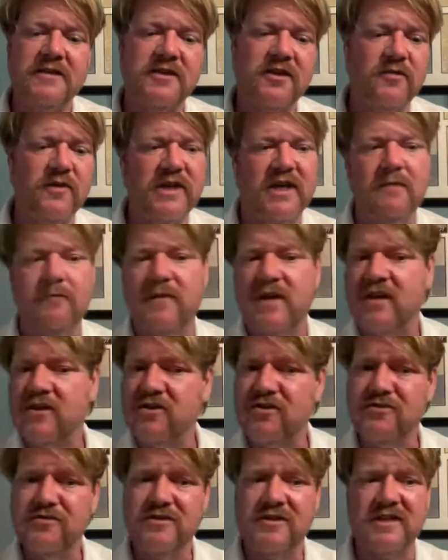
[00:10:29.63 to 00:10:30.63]
So it can be
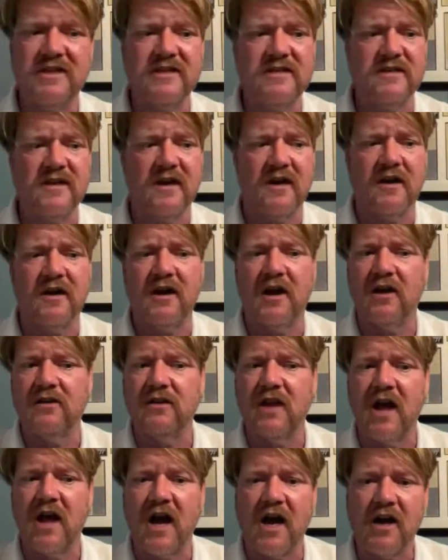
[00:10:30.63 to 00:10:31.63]
used as a
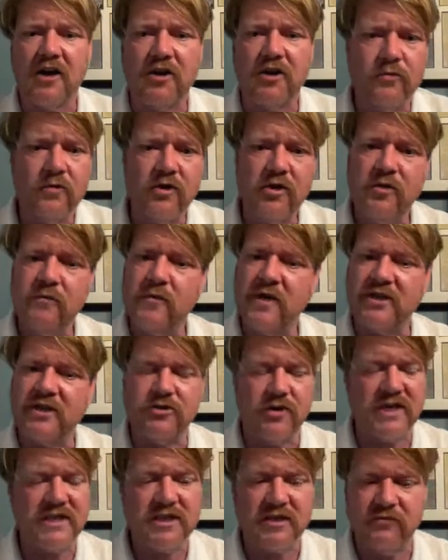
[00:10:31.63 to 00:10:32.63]
locker room, a
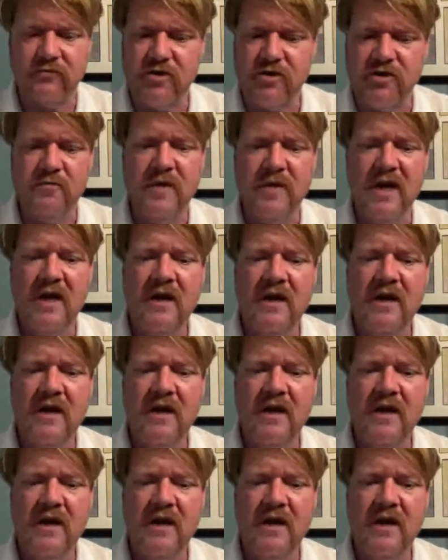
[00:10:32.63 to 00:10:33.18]
dressing room,